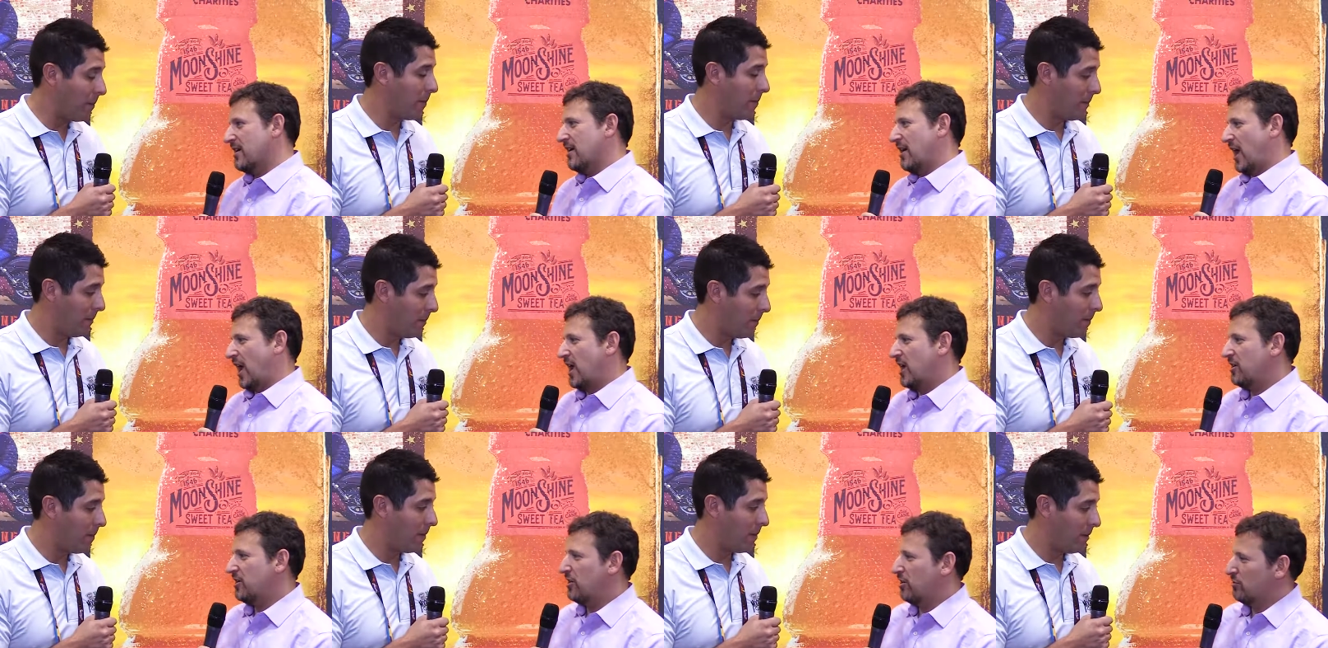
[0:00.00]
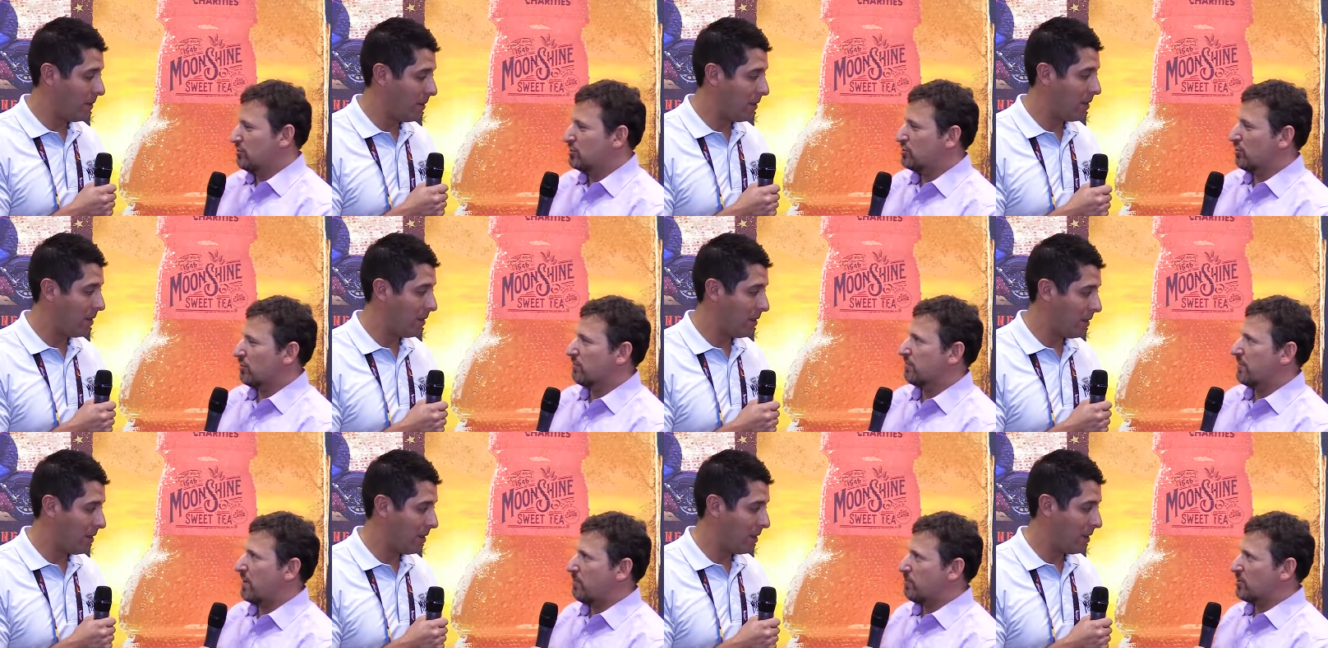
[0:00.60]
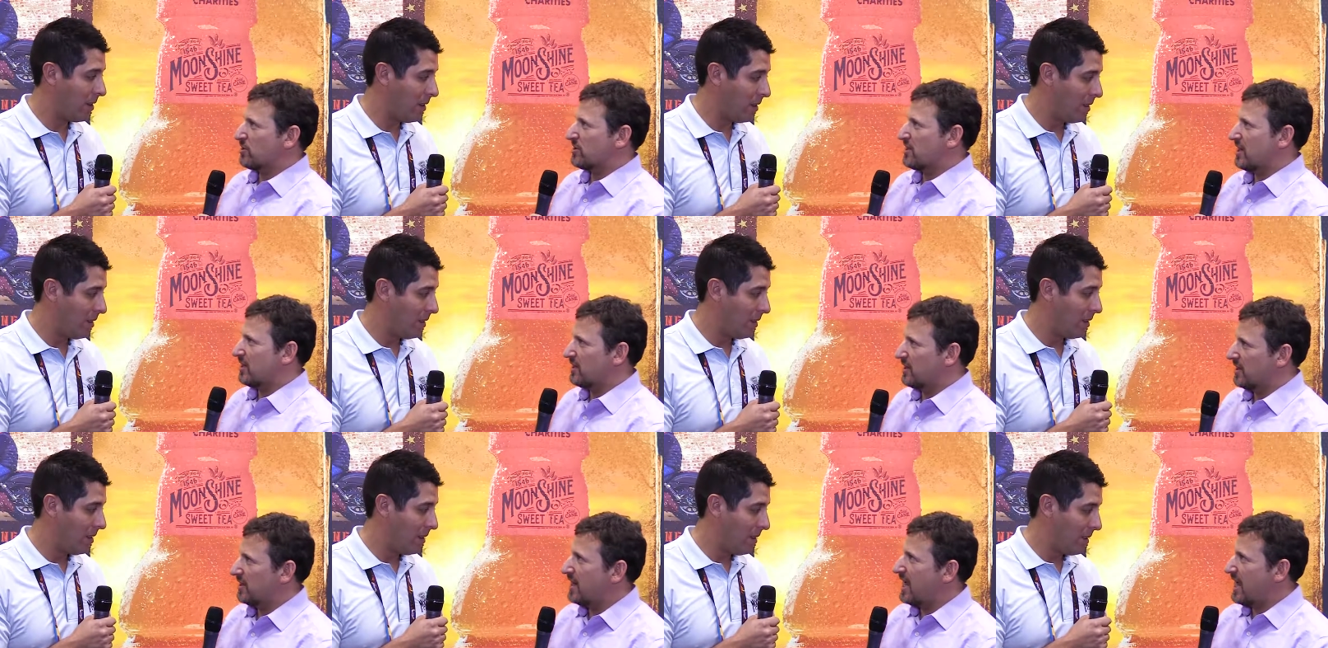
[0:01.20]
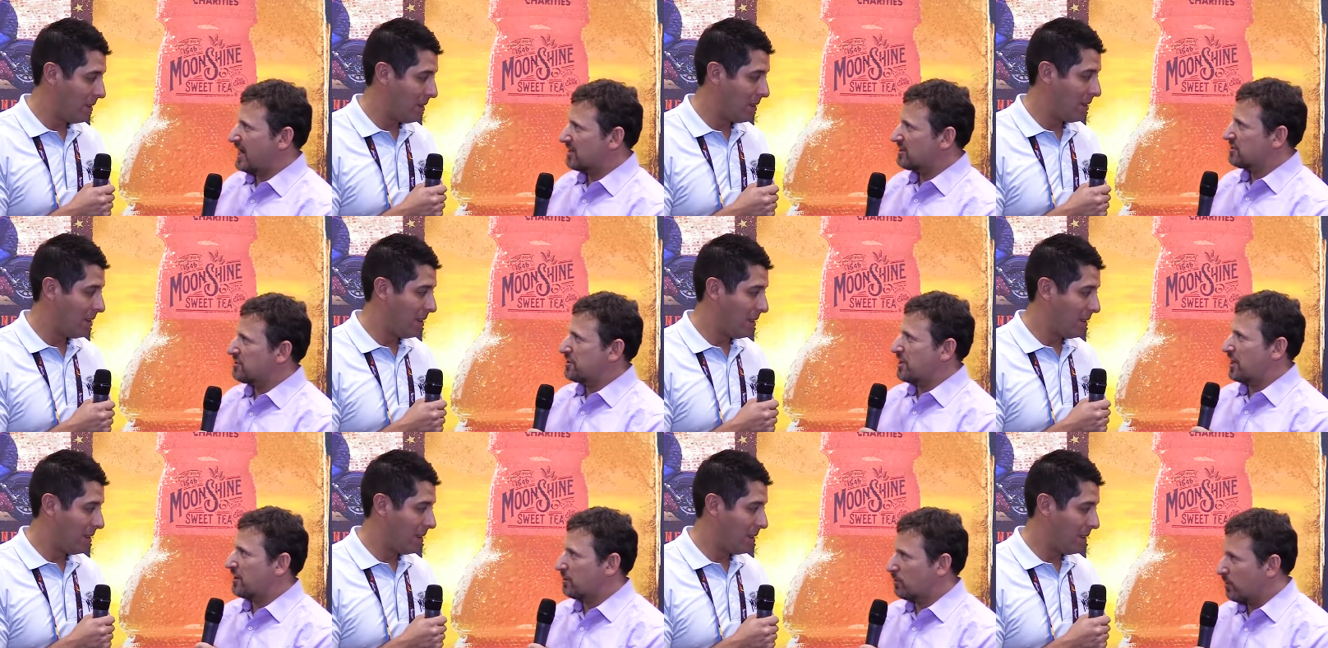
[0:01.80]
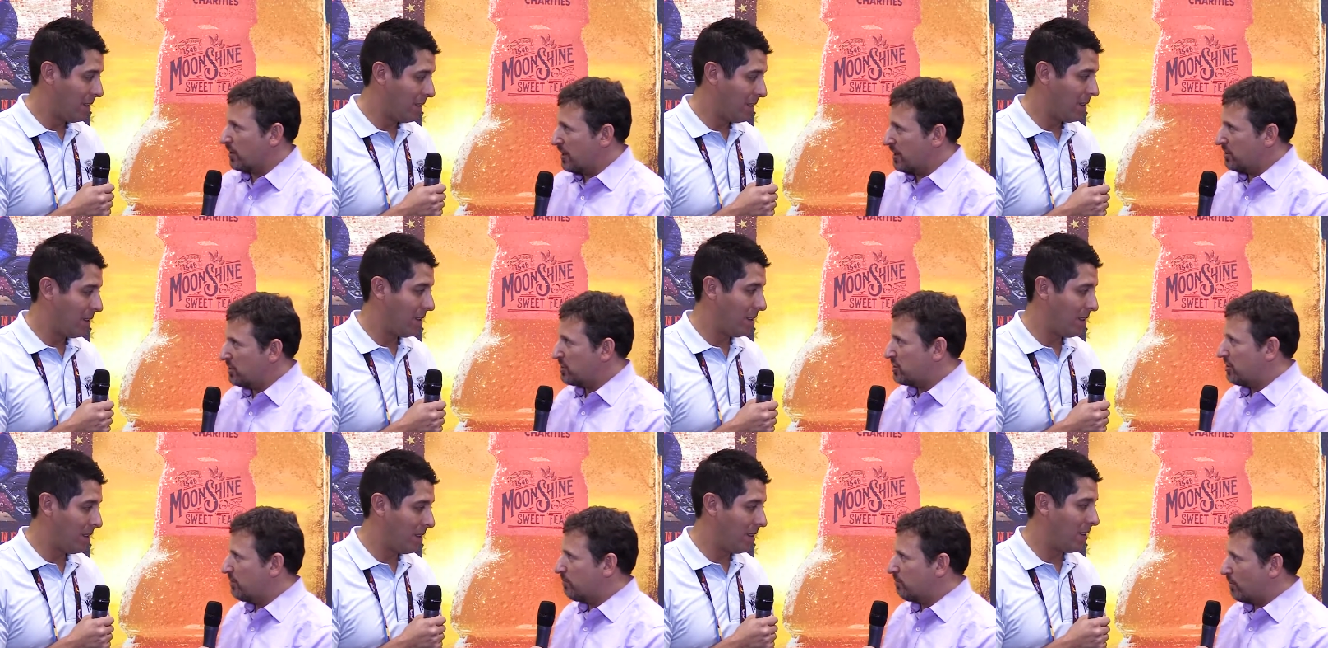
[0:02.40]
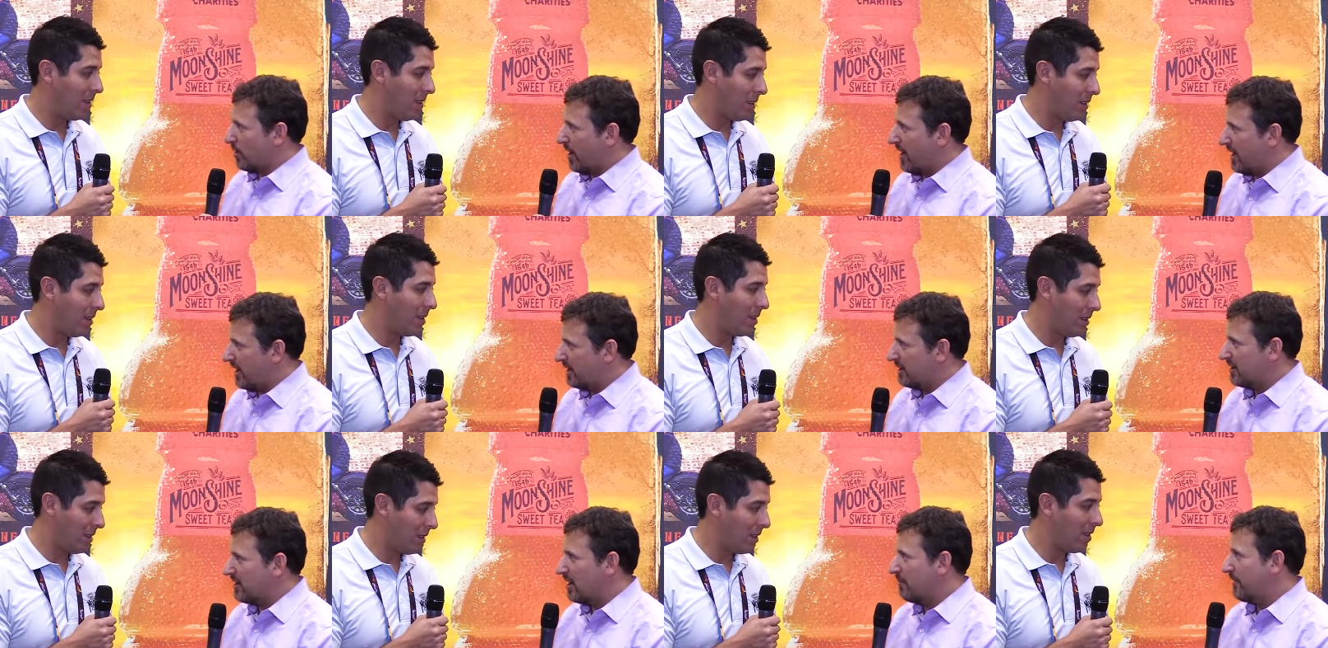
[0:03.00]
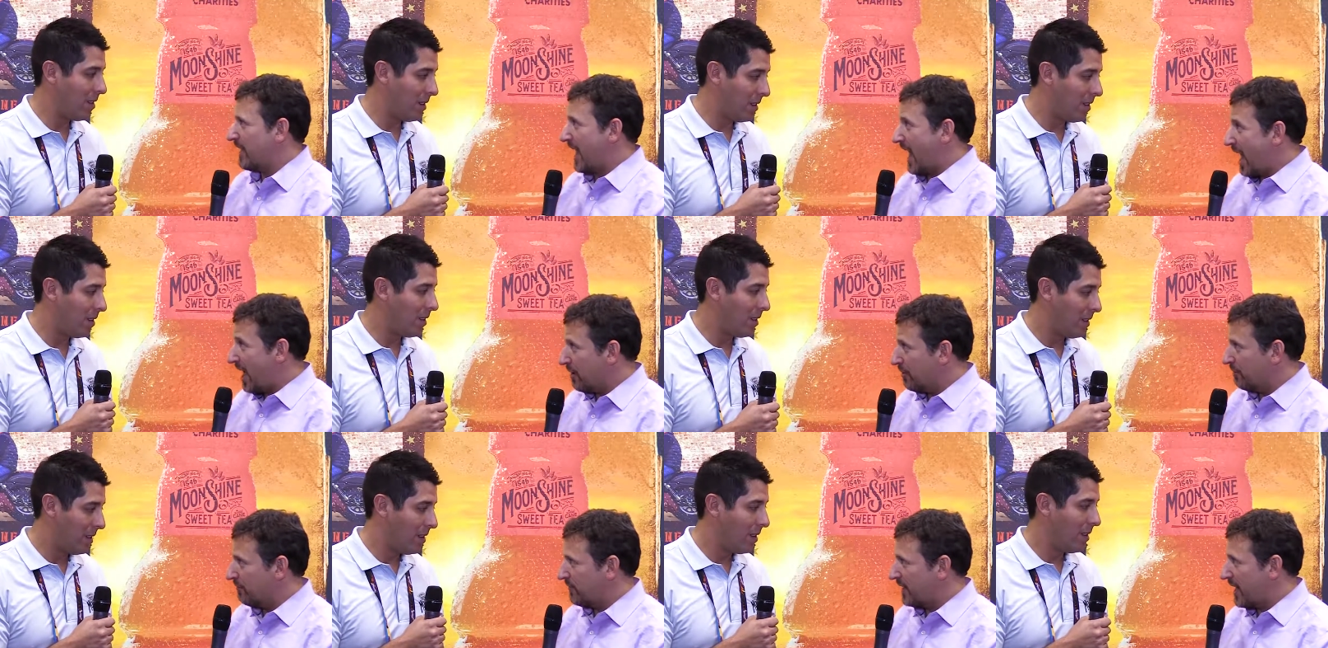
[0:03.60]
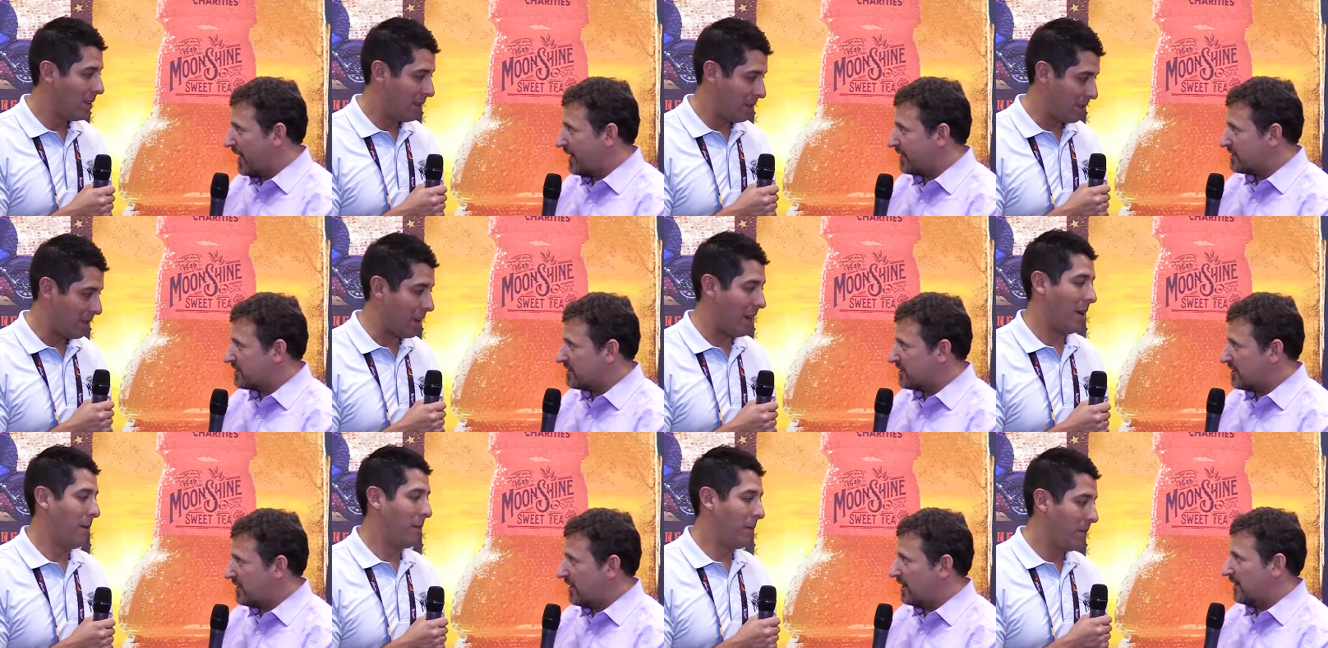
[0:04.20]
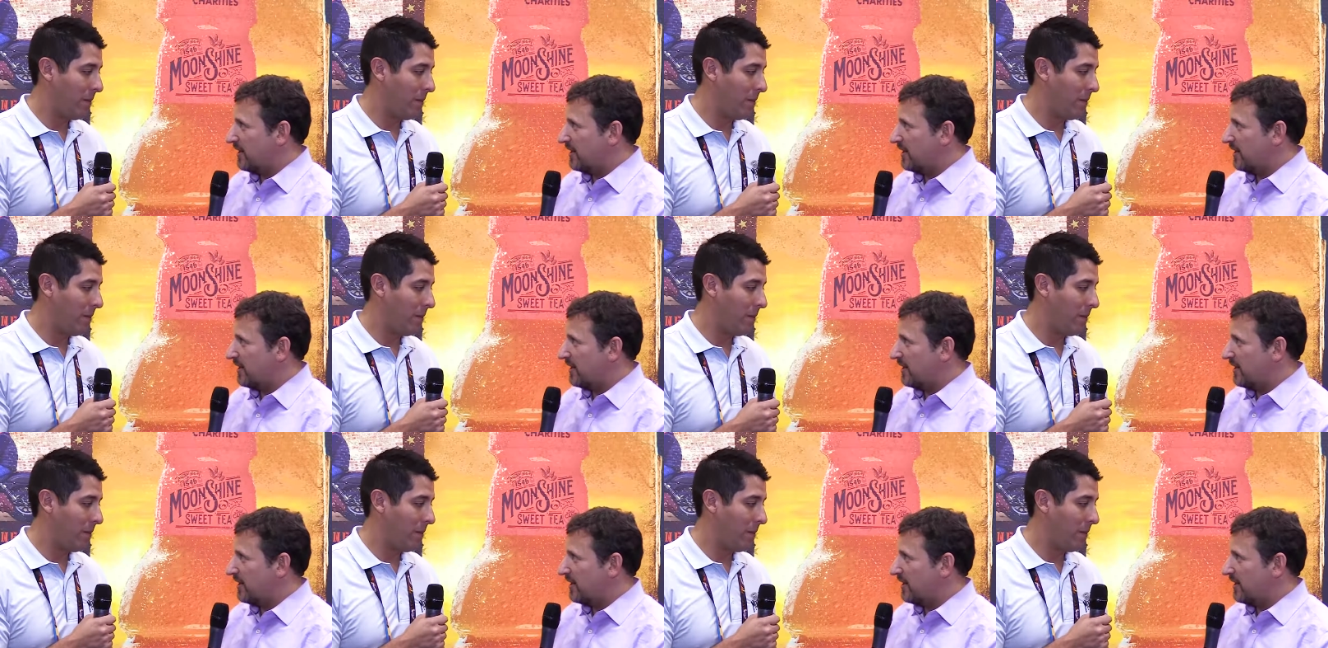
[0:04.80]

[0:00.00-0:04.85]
Speaker 1: And you sort of represent the next generation of brand coming out of that state.